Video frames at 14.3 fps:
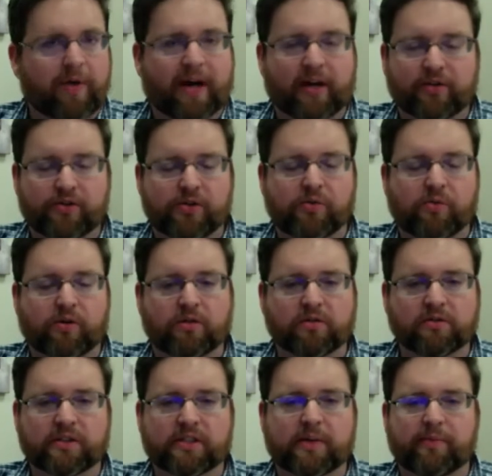out into the world,
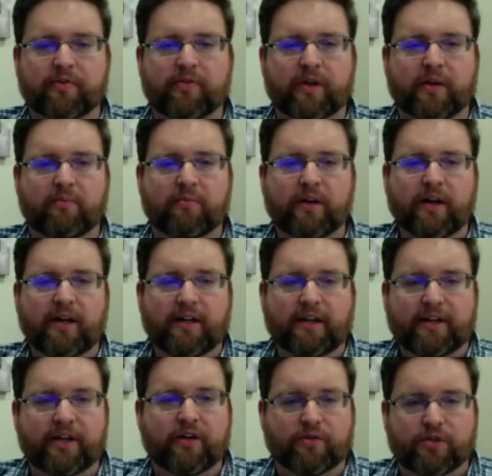and some of them,
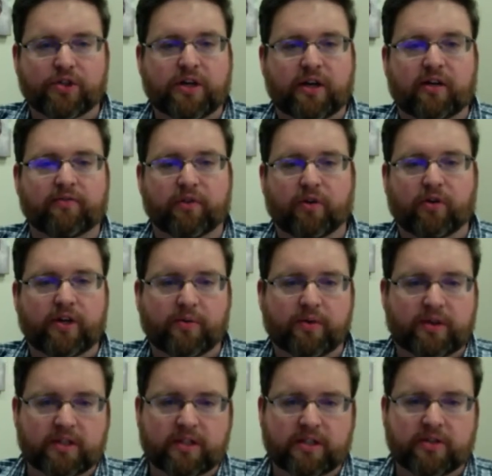you know, just kind of learning what
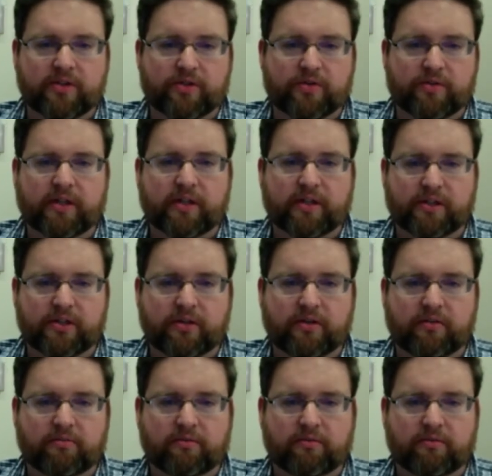this industry is. So